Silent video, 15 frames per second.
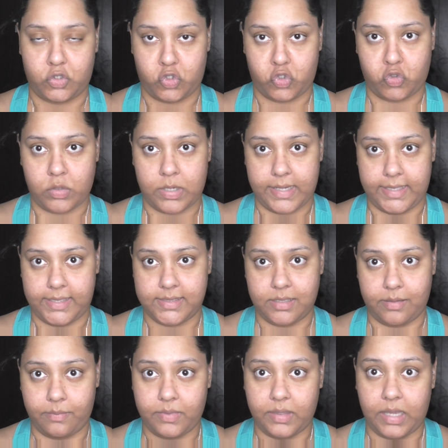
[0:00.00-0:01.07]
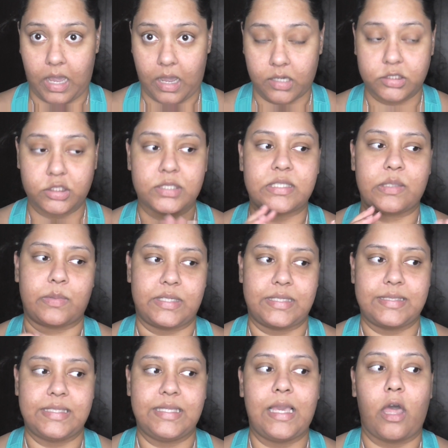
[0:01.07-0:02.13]
trying something out, because I want to
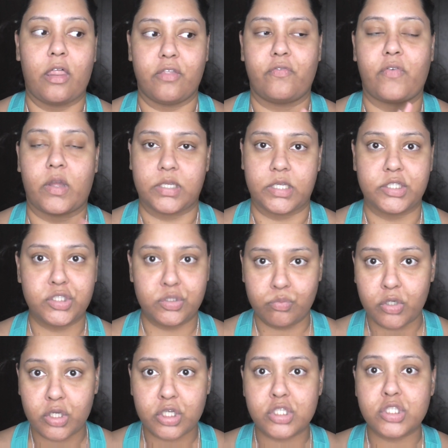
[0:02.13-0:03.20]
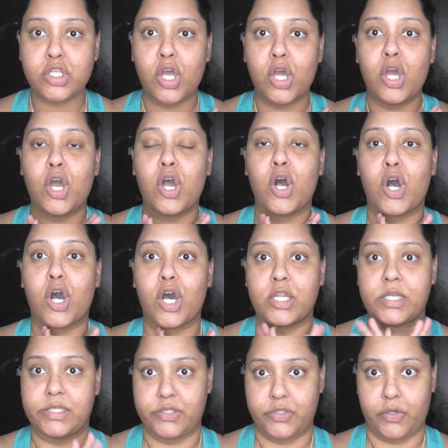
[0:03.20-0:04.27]
see how the foundation works
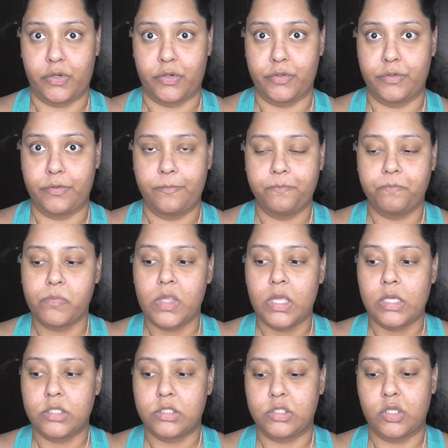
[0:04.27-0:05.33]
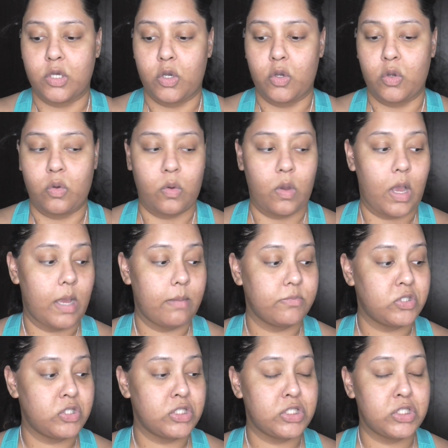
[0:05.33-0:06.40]
on its own. So I'm
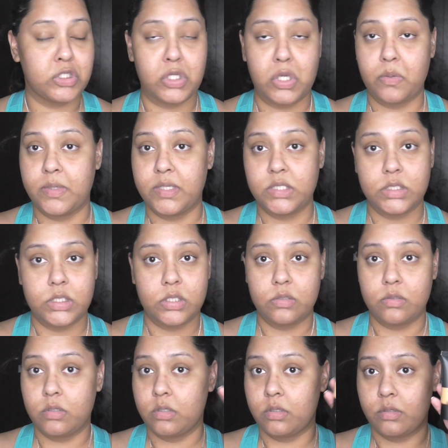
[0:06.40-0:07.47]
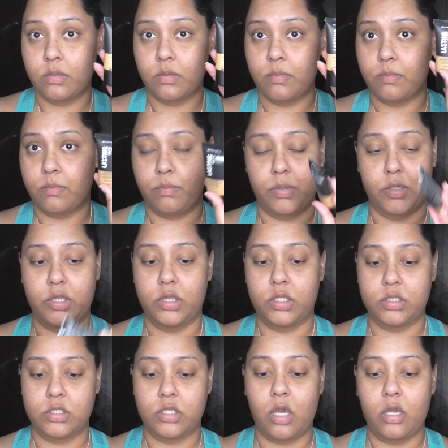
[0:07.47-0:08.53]
just going to put
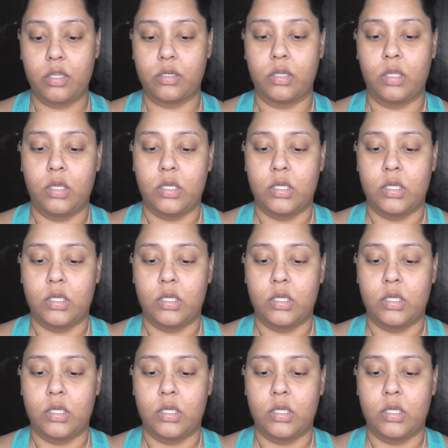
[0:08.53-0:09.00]
this on.